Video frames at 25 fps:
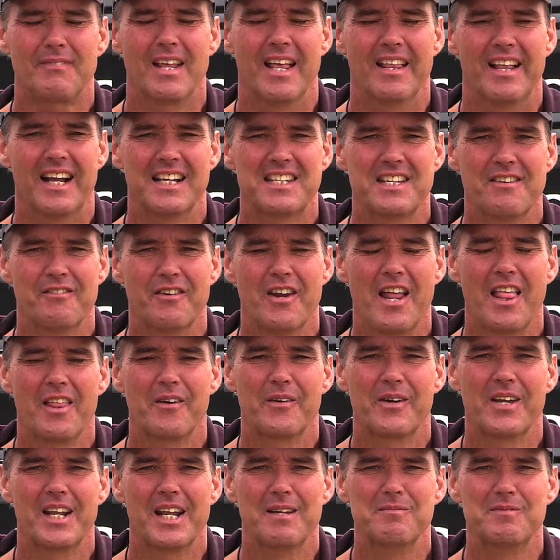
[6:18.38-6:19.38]
That's it for
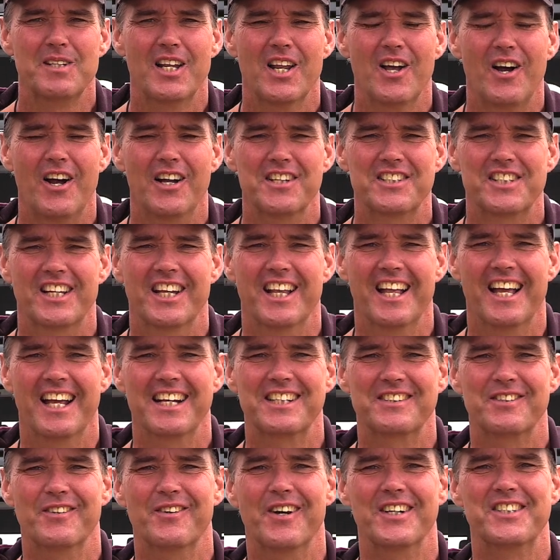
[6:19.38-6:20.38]
another look at Emsley Lodge.
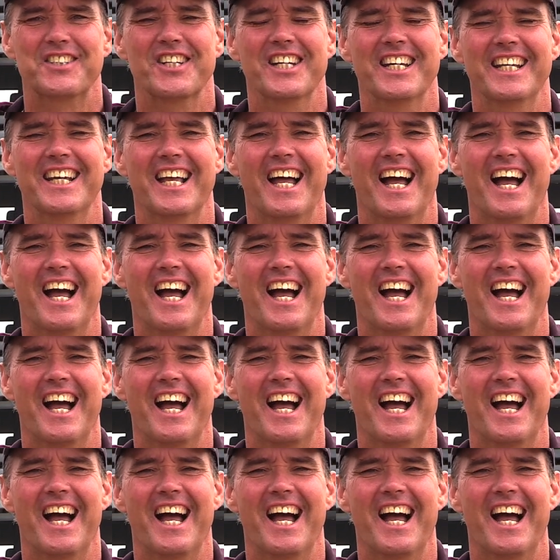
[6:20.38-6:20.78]
Thanks for watching.